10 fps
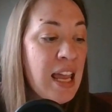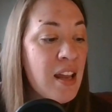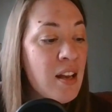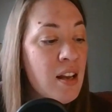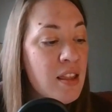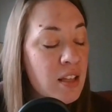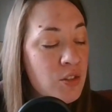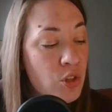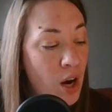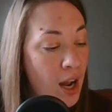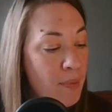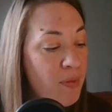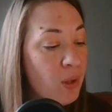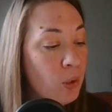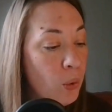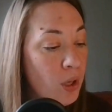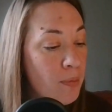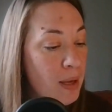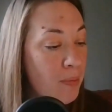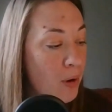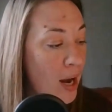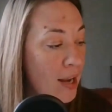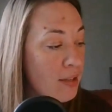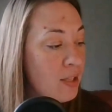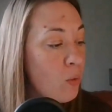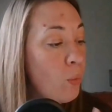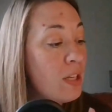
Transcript: in the tribe of the Lord be praised,